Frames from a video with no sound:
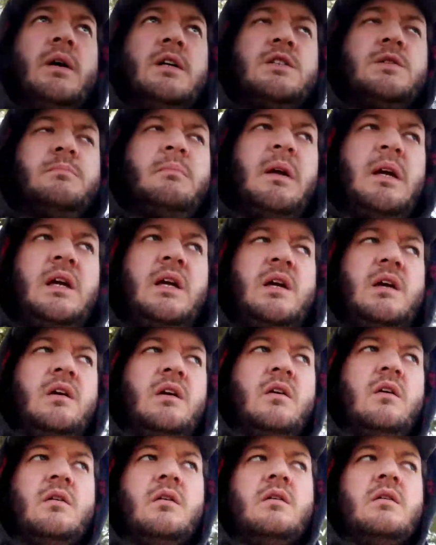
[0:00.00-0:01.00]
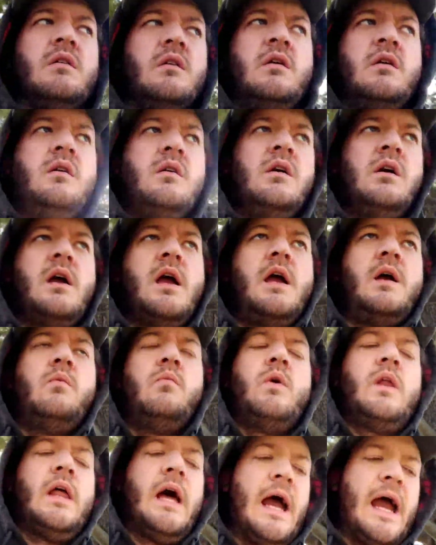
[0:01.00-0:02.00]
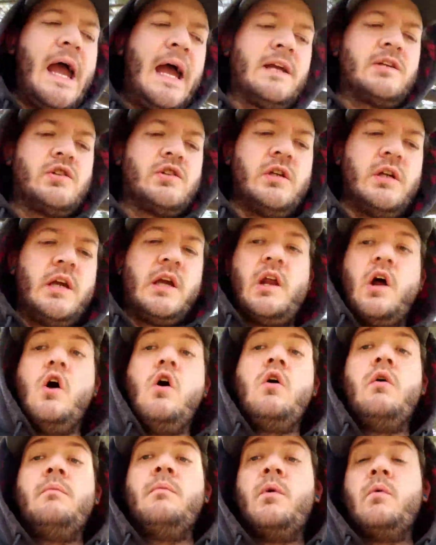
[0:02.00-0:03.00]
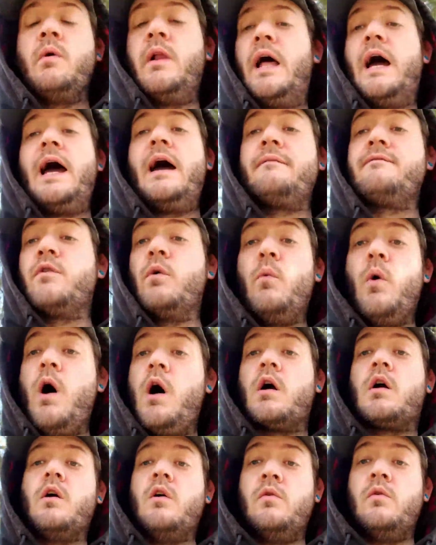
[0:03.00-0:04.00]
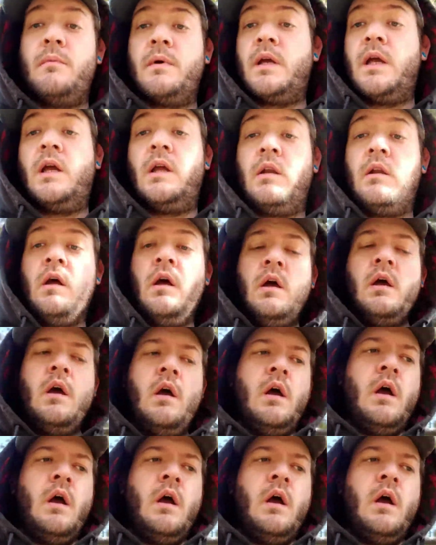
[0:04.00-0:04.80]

bus be here and will I actually get home, or will I have to walk home again?